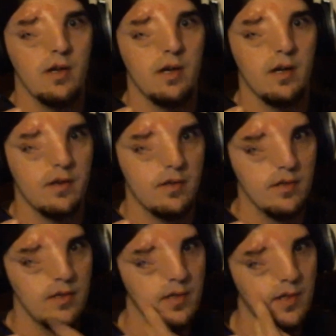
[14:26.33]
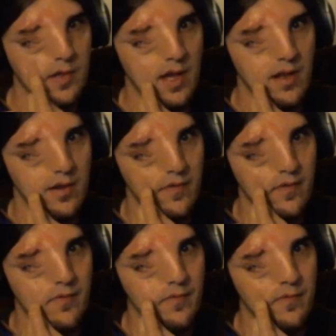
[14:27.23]
uh, it's kind of,
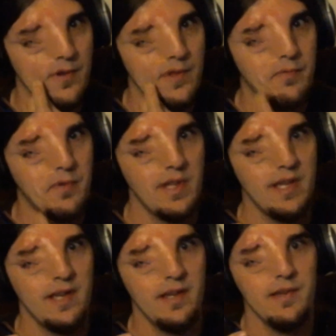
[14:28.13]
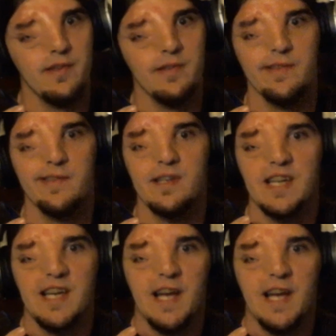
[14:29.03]
it's really,
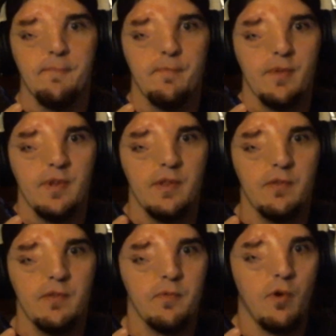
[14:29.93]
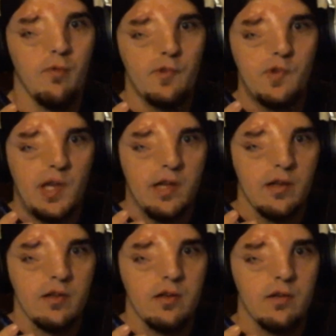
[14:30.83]
uh, I'm, it's almost like a
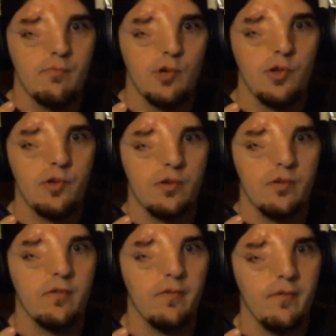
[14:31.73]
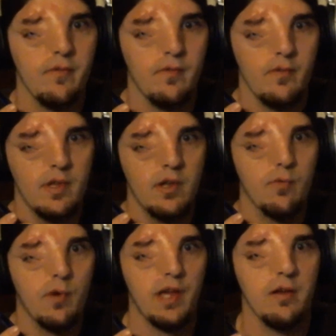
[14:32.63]
commercial in a
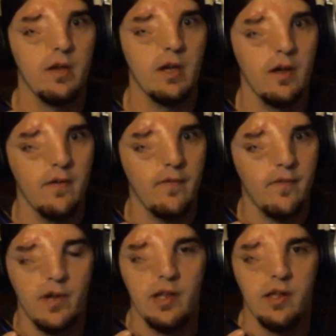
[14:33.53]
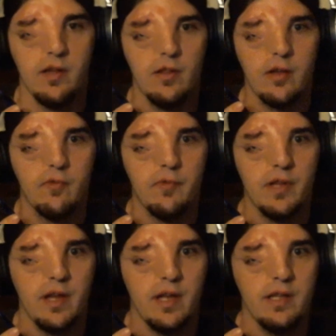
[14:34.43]
way for any like
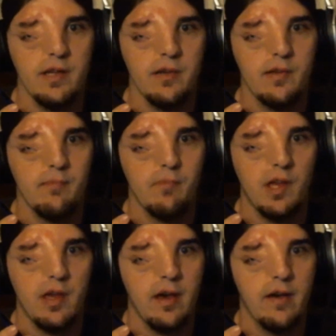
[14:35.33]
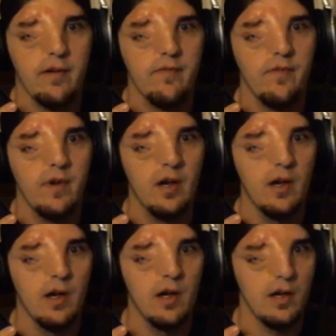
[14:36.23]
real ideas I might have.
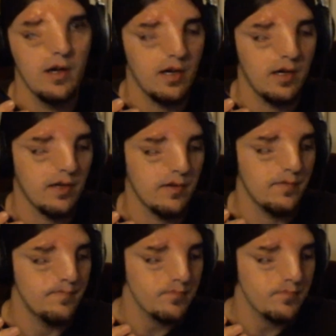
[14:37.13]
Uh,